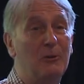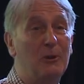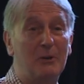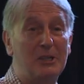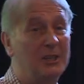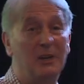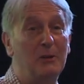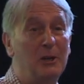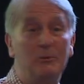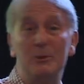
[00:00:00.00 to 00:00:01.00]
but the west side,
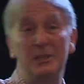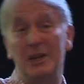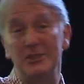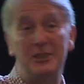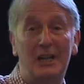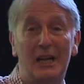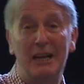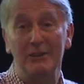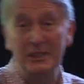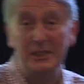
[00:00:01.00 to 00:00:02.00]
it was nice and
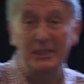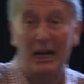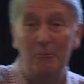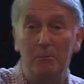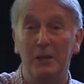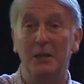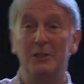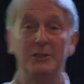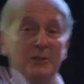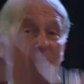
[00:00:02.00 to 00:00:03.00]
cloudy and damp.
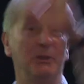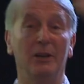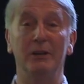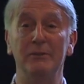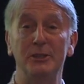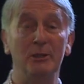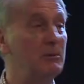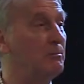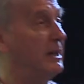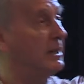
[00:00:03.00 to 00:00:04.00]
As soon as we got over the top
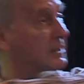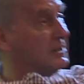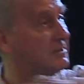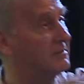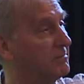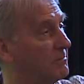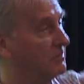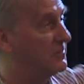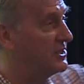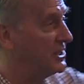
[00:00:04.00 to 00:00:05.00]
of the Pennines,
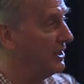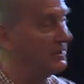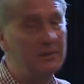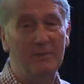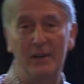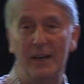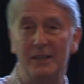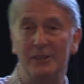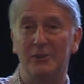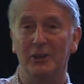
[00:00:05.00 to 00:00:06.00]
sun,
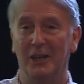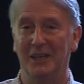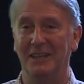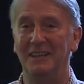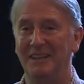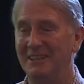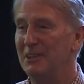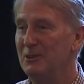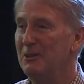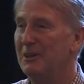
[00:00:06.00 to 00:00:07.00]
flat and dry. You
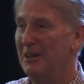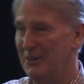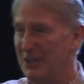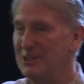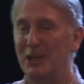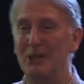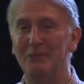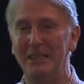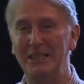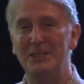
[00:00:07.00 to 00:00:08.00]
know, I think there's going to be
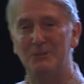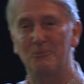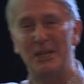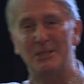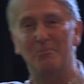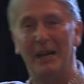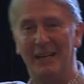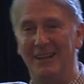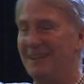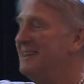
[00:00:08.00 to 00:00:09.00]
an east-west
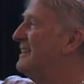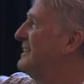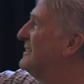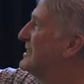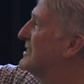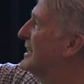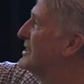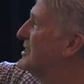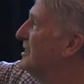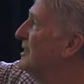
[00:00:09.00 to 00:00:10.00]
battle this
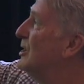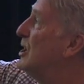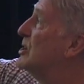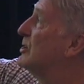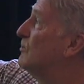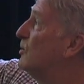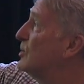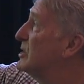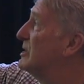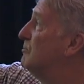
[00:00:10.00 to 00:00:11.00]
next year. So
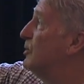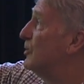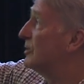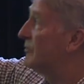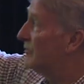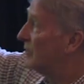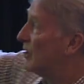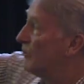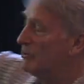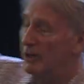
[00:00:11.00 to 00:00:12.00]
water's important.
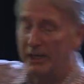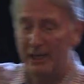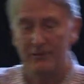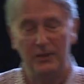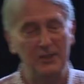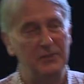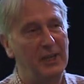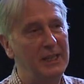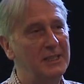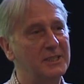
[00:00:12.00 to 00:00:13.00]
We're running out of
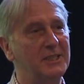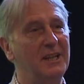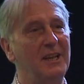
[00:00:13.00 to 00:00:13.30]
phosphates,